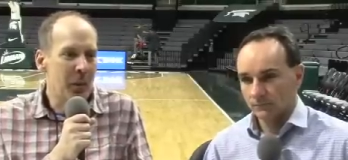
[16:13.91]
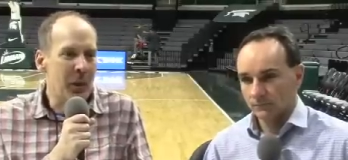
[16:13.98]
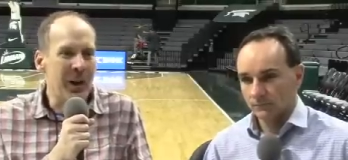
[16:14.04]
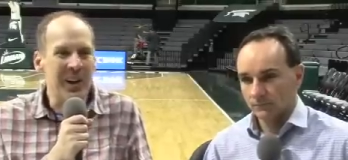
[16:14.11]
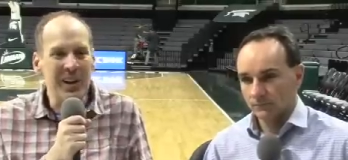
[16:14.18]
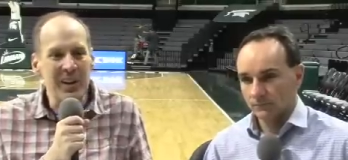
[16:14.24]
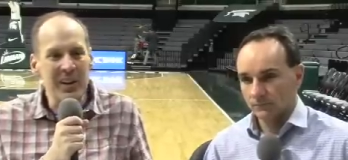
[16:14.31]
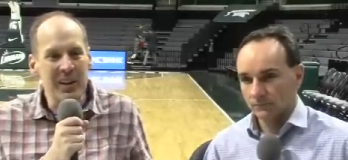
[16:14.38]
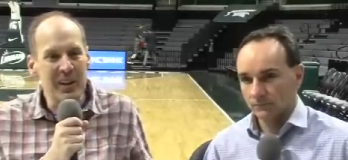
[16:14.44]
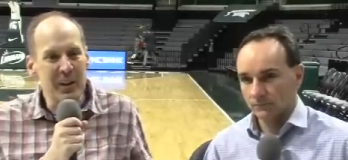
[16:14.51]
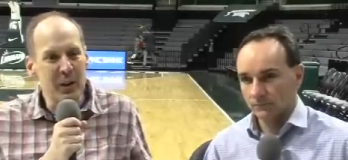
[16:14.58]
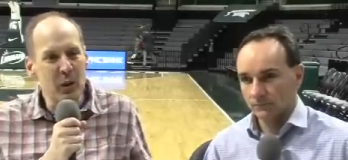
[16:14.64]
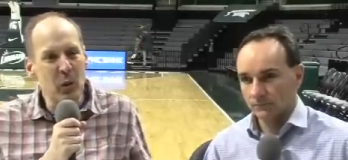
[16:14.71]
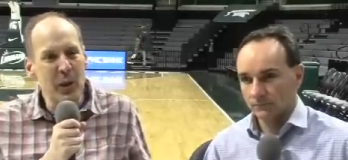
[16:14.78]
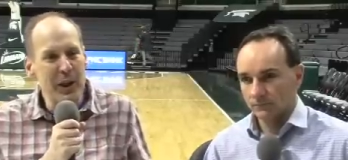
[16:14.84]
Speaker 1: but
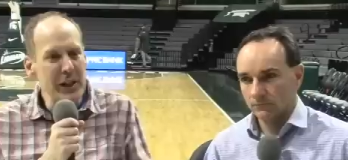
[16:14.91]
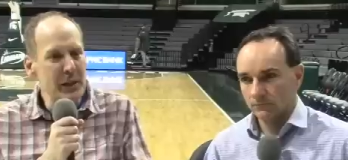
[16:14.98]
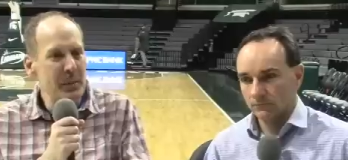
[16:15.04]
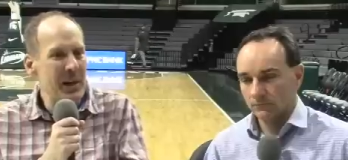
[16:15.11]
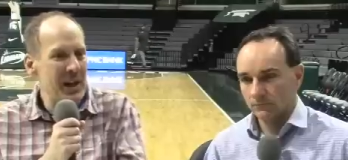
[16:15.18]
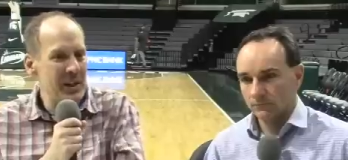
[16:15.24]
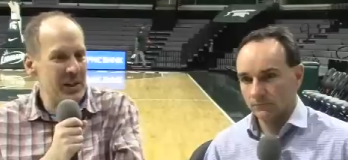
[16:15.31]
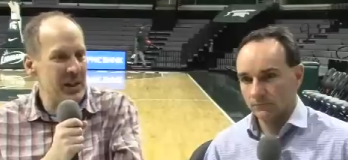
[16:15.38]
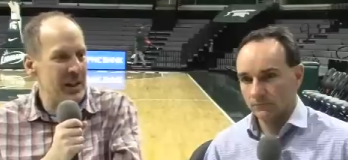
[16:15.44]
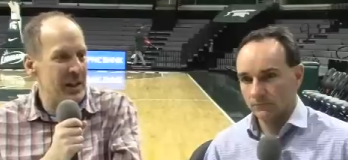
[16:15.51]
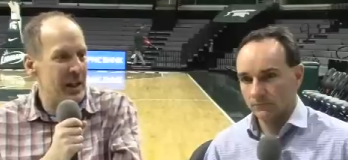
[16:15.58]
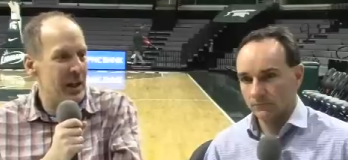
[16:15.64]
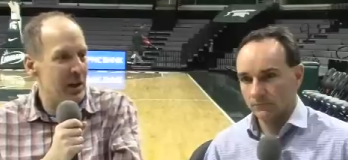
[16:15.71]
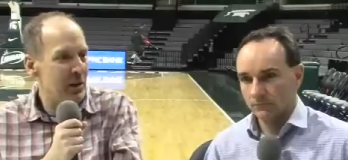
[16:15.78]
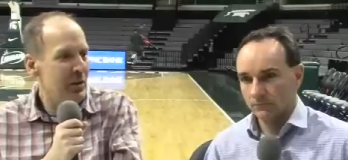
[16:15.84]
the way he's passing
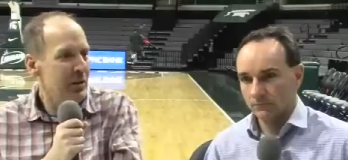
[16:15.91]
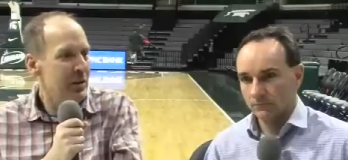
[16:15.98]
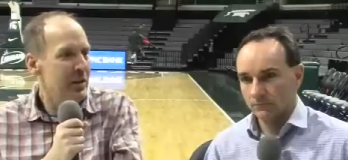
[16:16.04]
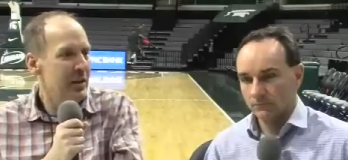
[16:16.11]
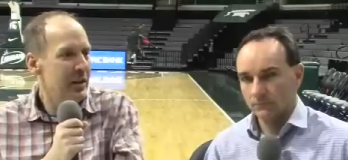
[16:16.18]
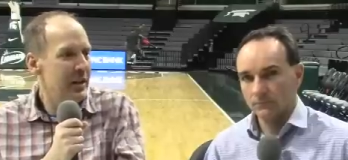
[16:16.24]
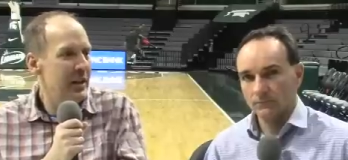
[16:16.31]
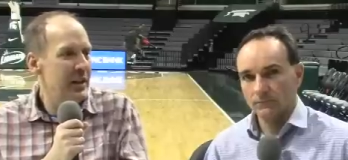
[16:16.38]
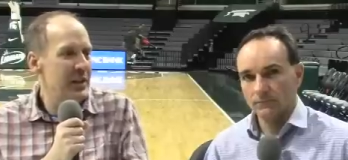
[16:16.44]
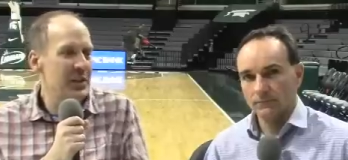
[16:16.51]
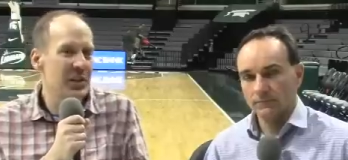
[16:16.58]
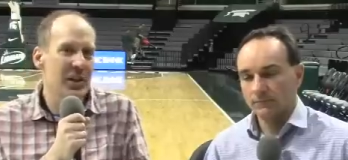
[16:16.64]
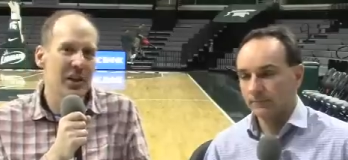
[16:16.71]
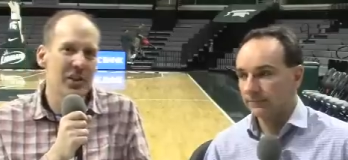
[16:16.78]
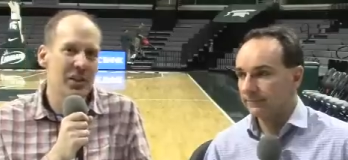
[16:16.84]
now
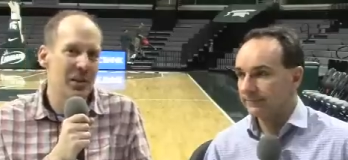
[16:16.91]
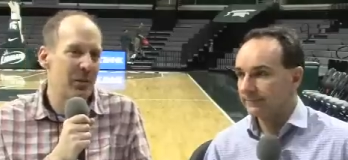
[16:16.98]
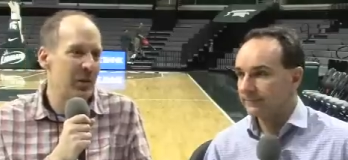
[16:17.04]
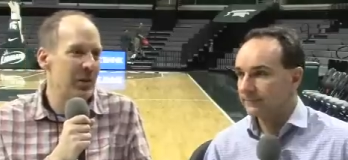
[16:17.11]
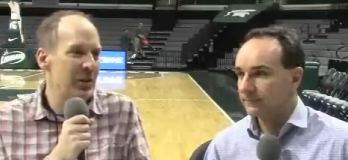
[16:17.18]
is uh, similar